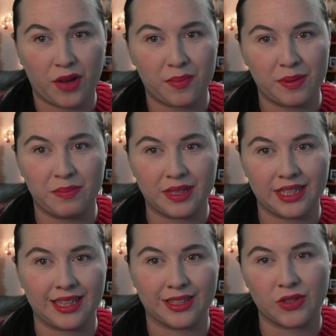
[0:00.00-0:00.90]
have I been
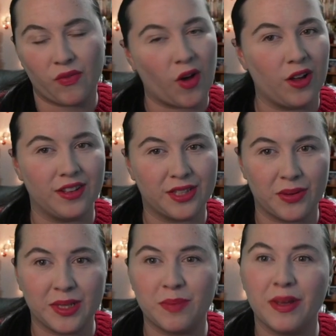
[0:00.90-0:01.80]
busy this fall?
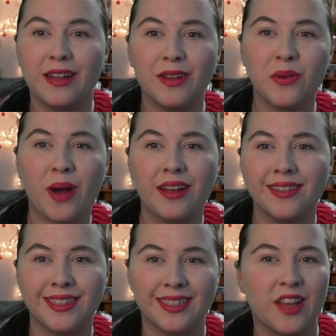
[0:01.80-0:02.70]
So it's been a little
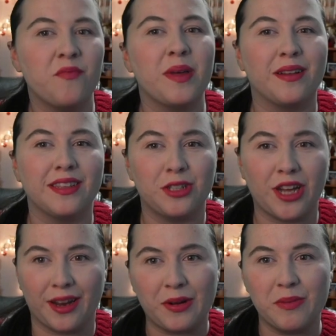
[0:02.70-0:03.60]
while since I've been on the
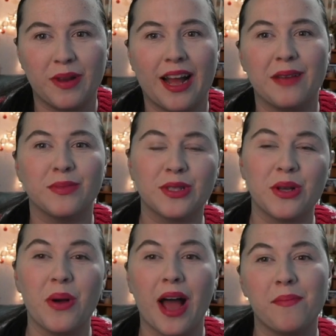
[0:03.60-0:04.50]
channel, but I am
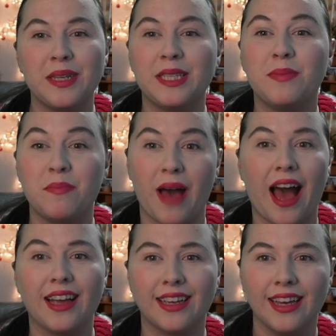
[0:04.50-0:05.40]
so happy to be
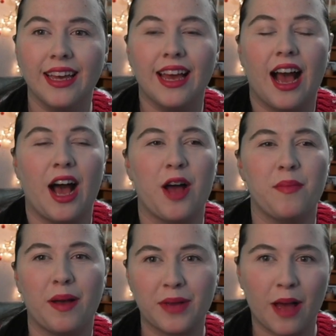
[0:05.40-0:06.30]
back.
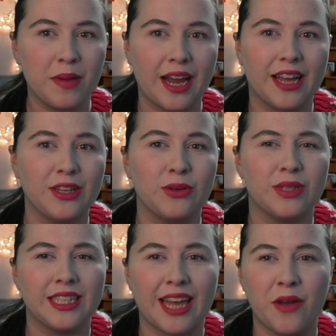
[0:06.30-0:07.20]
Um, I'm coming at you
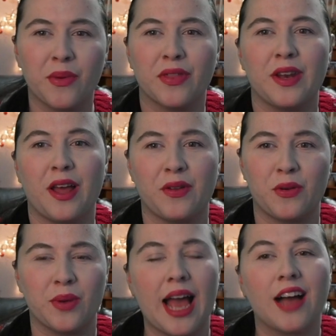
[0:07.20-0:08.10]
today with
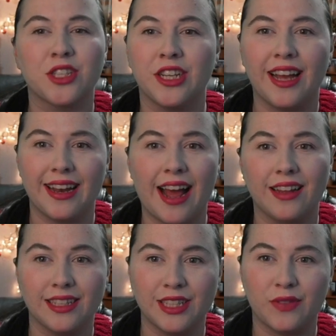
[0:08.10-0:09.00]
another reaction
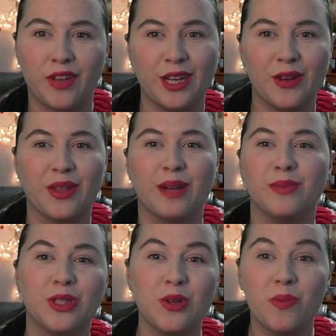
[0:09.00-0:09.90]
analysis video that
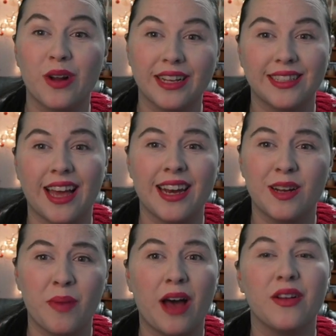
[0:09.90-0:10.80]
I'm super
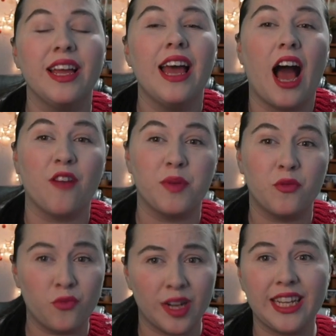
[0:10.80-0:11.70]
excited about. I've
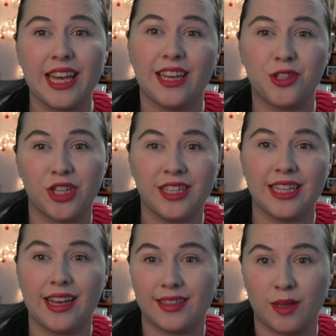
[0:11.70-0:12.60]
been really itching
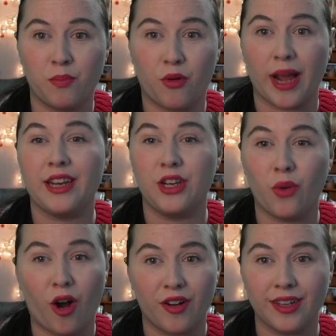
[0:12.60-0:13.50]
to get some brand
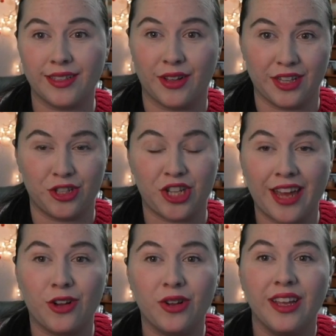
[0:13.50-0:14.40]
new artists on the
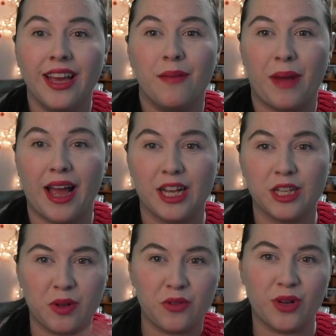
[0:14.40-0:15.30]
channel. My
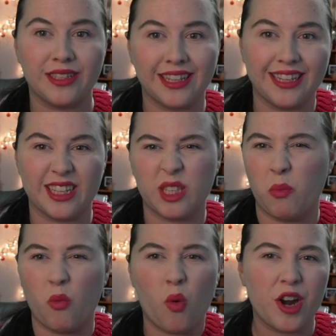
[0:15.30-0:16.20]
husband recently did
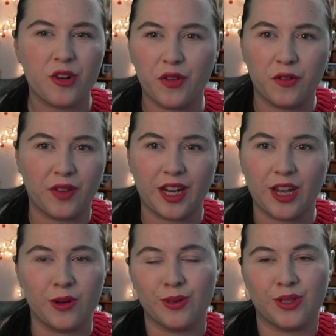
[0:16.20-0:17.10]
some wonderful
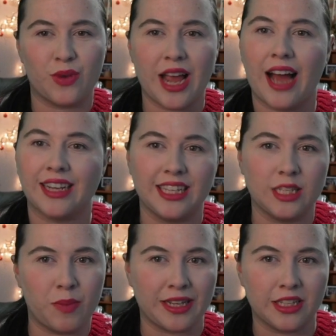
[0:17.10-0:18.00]
videos reacting
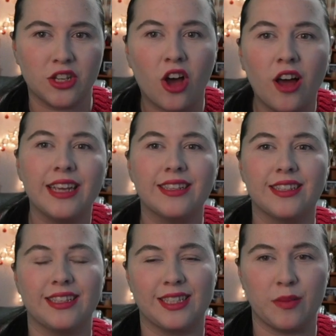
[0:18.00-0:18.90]
to Pentatonix
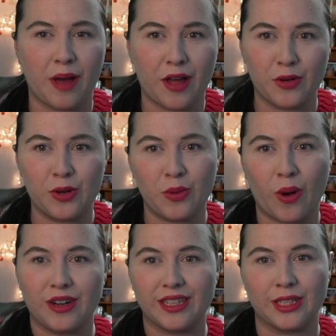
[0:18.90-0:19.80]
and some other new
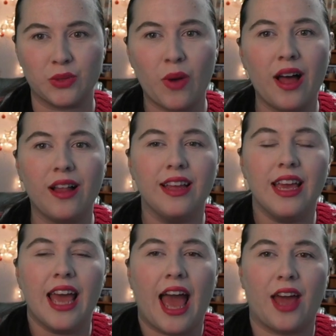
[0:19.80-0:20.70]
artists as well.